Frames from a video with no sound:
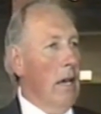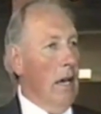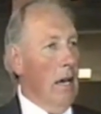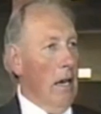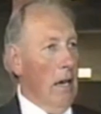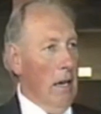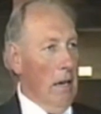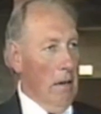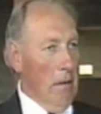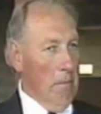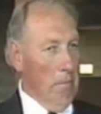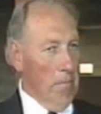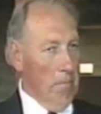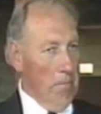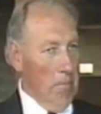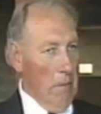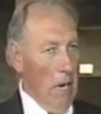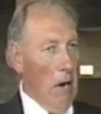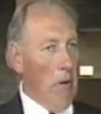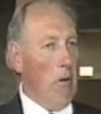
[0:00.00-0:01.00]

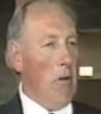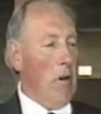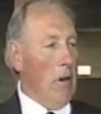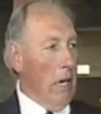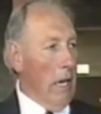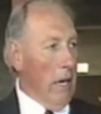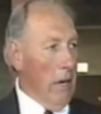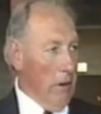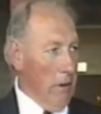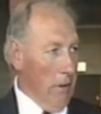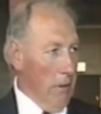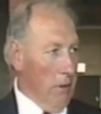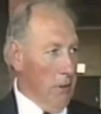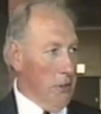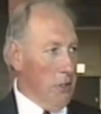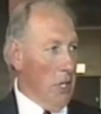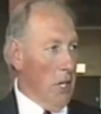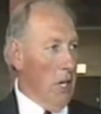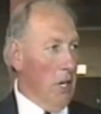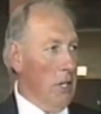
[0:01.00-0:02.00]
I wrote a letter to the
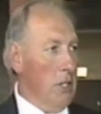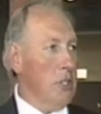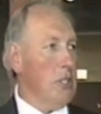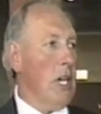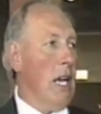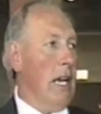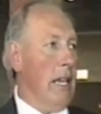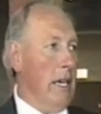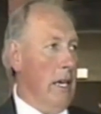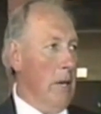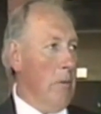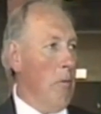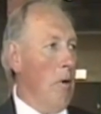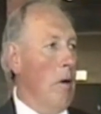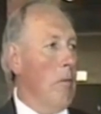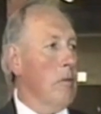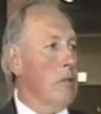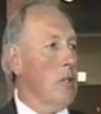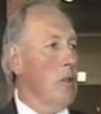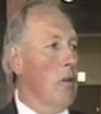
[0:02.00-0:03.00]
judge telling him
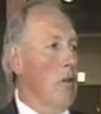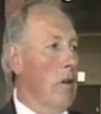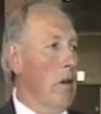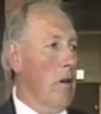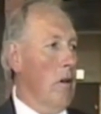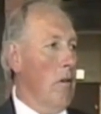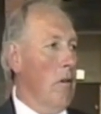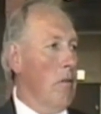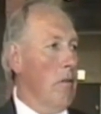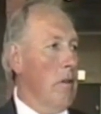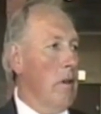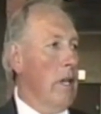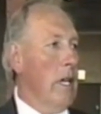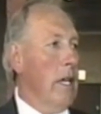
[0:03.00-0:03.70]
what was going on.